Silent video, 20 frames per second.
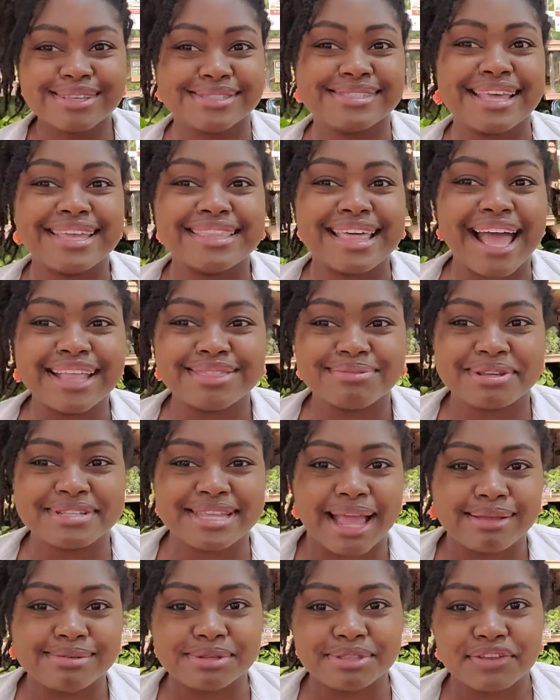so say that three
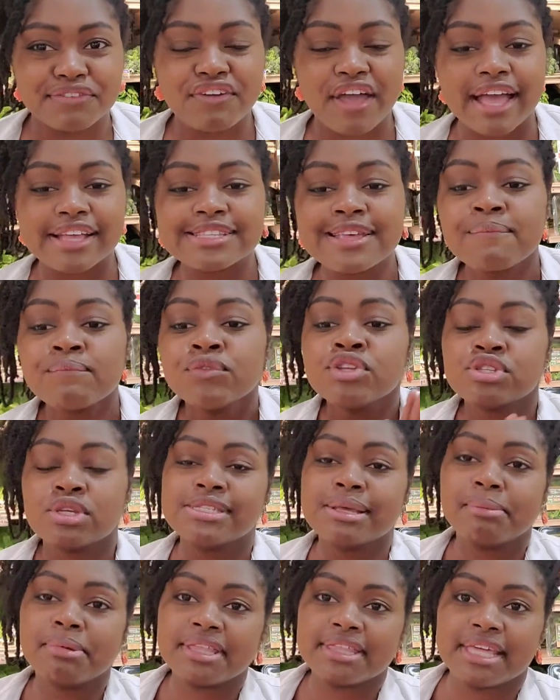times really fast. So
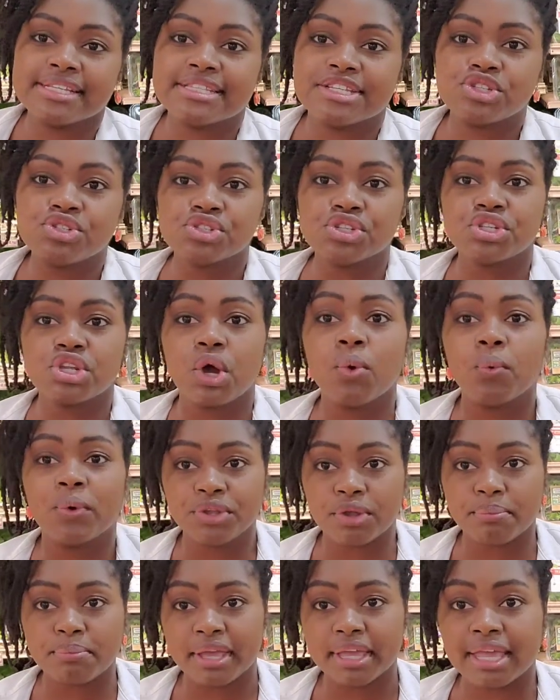some of the things that you should note when
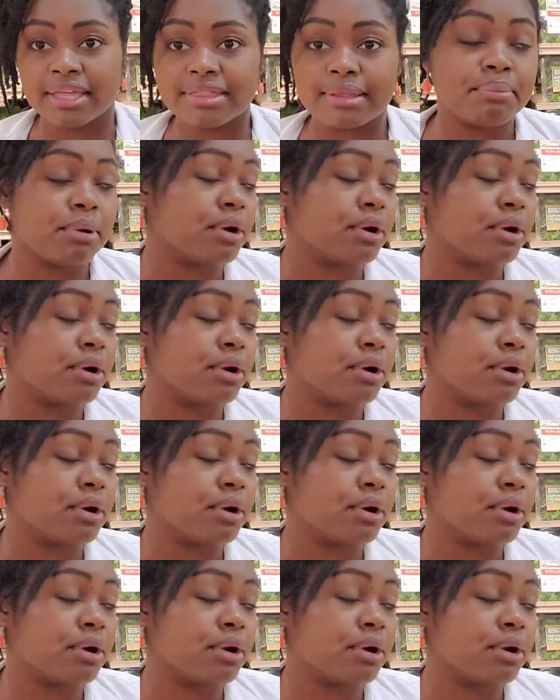you're picking the